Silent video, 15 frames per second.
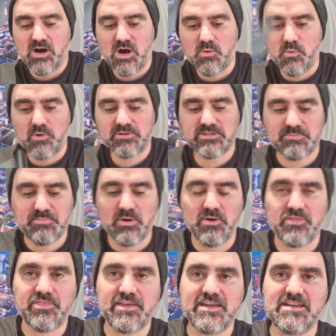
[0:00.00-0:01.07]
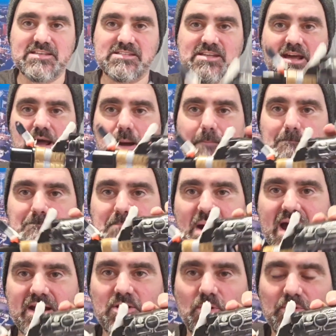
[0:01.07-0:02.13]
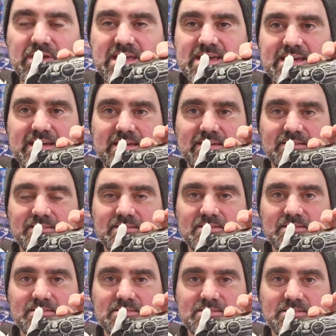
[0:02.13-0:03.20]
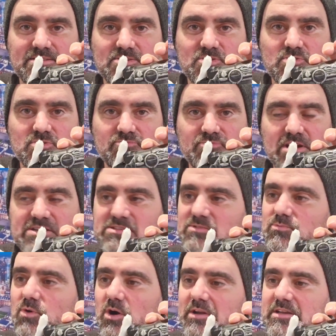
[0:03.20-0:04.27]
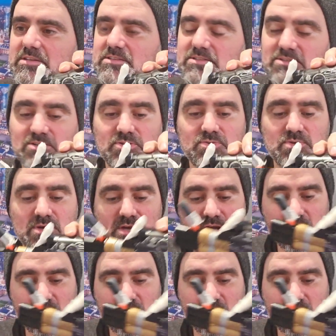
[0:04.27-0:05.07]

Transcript: I want to put these back on here to do the rest of what I need to do.